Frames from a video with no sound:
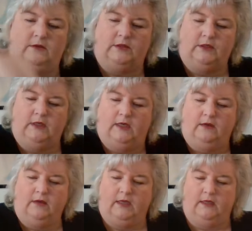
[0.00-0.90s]
too, shouldn't I?
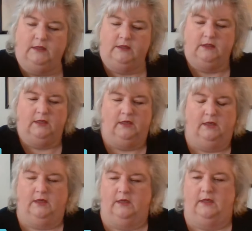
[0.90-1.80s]
Okay, that's
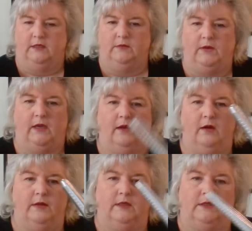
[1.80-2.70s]
why I
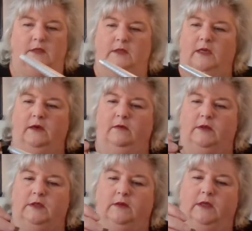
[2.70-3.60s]
got this
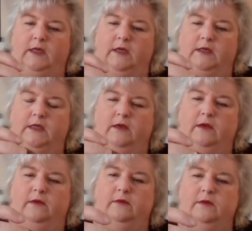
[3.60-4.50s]
out, so that I could tell
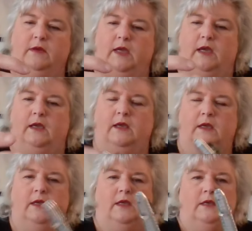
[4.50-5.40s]
you. Okay,
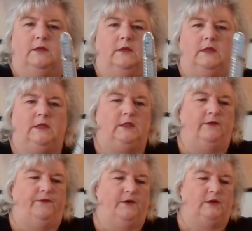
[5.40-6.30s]
so this is
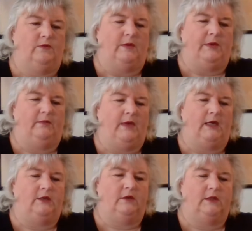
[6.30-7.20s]
the first one, but
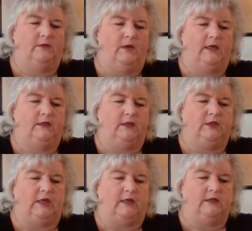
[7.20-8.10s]
mind you, this one is
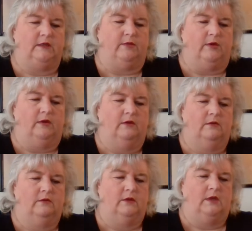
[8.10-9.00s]
adjustable.
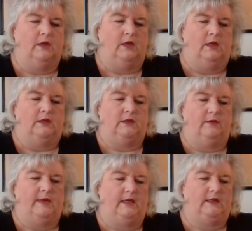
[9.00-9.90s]
So,
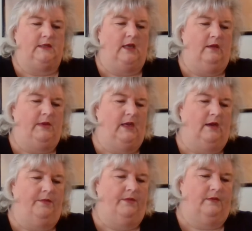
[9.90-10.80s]
I mean, it's coming
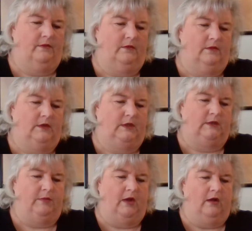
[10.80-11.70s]
up
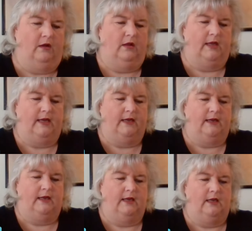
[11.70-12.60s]
small at
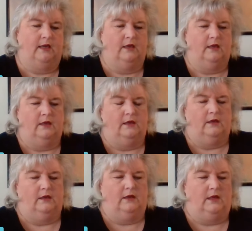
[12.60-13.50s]
a
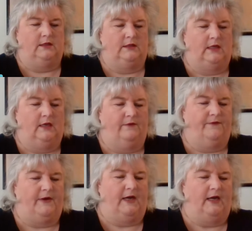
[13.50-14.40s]

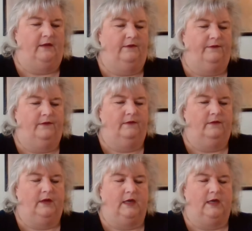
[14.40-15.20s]
5,